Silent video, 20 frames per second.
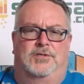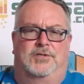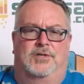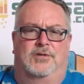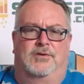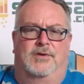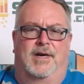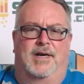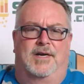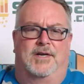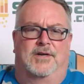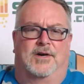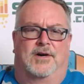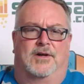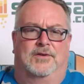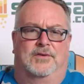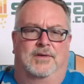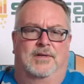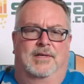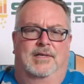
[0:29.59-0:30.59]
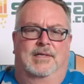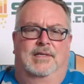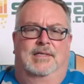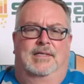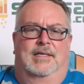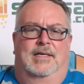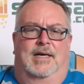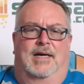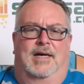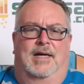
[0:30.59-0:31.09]
Sure, Andy Dalton
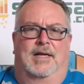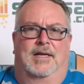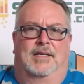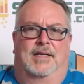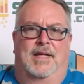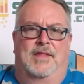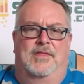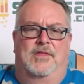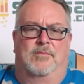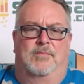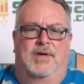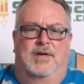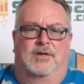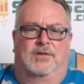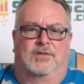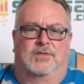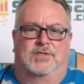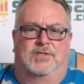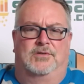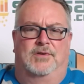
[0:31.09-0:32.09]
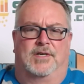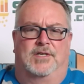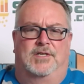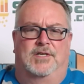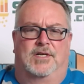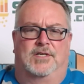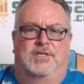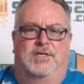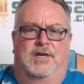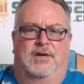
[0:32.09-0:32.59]
led the Bengals to a
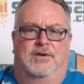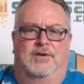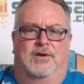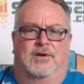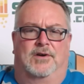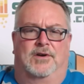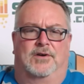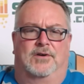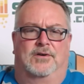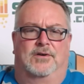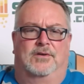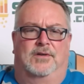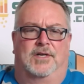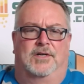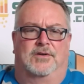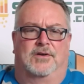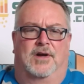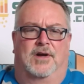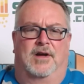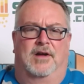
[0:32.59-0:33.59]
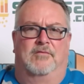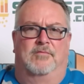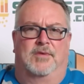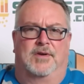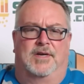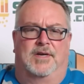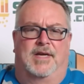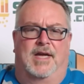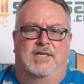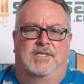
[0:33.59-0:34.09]
touchdown on an early drive,
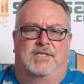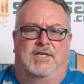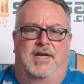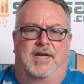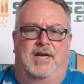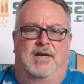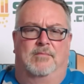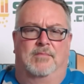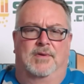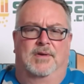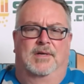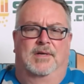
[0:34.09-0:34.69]
but Case Keenum